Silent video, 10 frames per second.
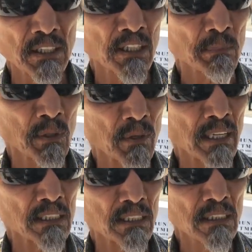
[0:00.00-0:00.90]
the human
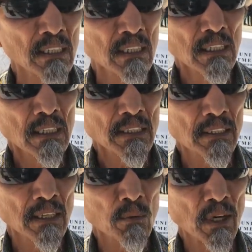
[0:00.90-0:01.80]
rights,
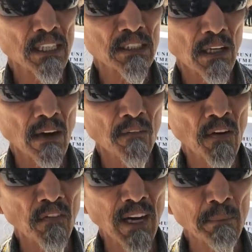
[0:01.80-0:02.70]
the rights of
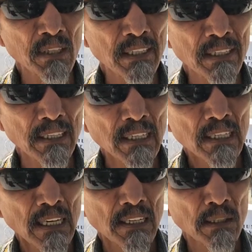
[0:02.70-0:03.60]
the family,
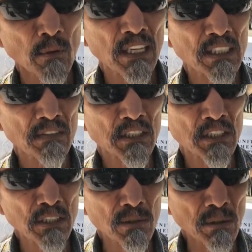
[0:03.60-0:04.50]
and the rights of the
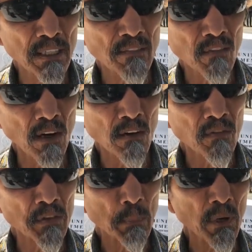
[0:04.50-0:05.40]
children
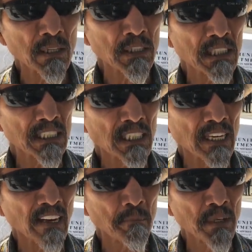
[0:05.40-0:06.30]
involved in the policies that
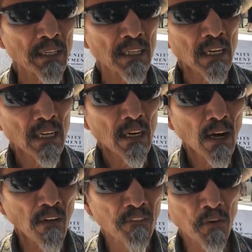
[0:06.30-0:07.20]
have been
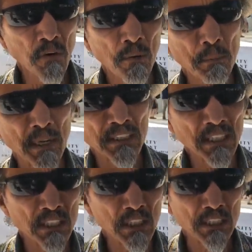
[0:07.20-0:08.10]
affirmed by the
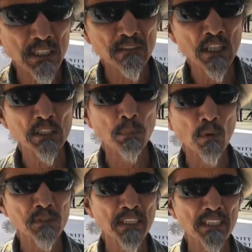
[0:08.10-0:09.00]
decision of Judge
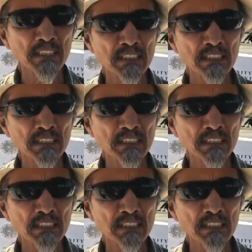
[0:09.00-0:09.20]
Bolton here